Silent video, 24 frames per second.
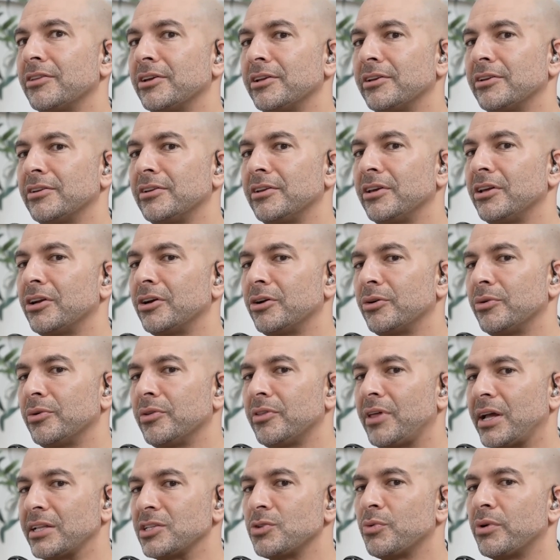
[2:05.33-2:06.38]
that, you know,
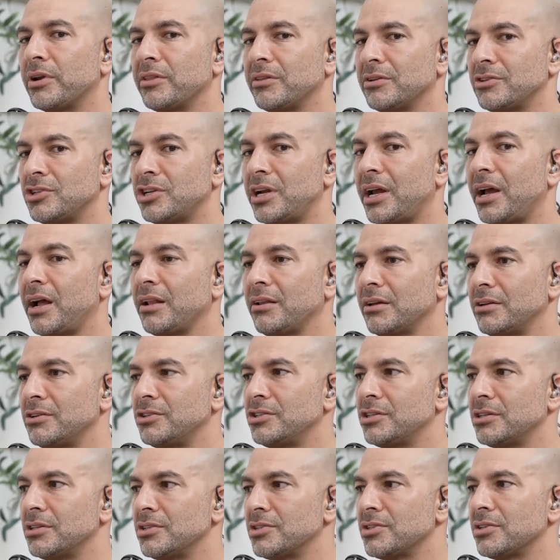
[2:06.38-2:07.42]
that's one of the
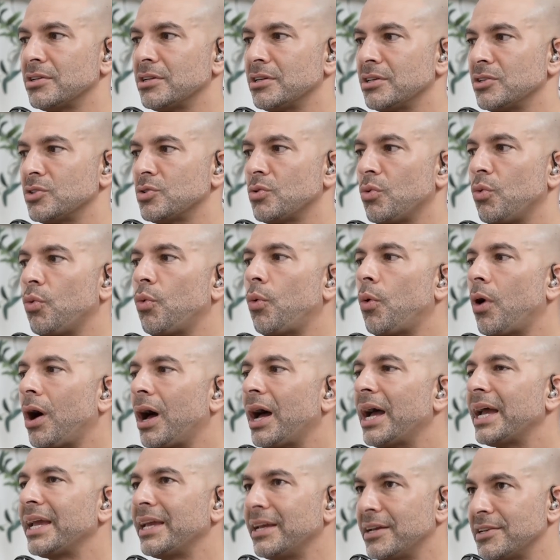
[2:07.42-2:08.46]
challenges is
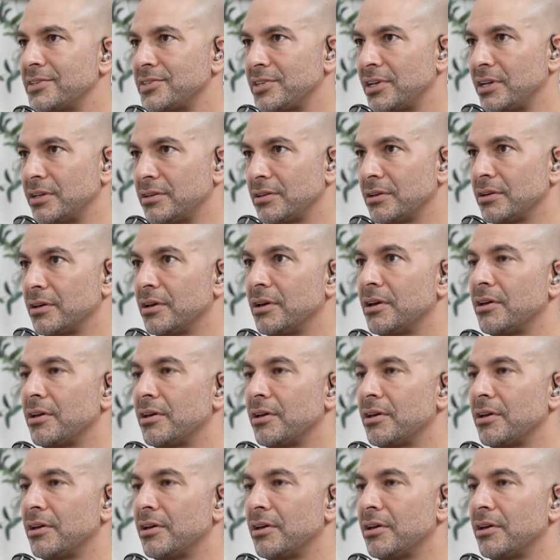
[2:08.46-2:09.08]
why is it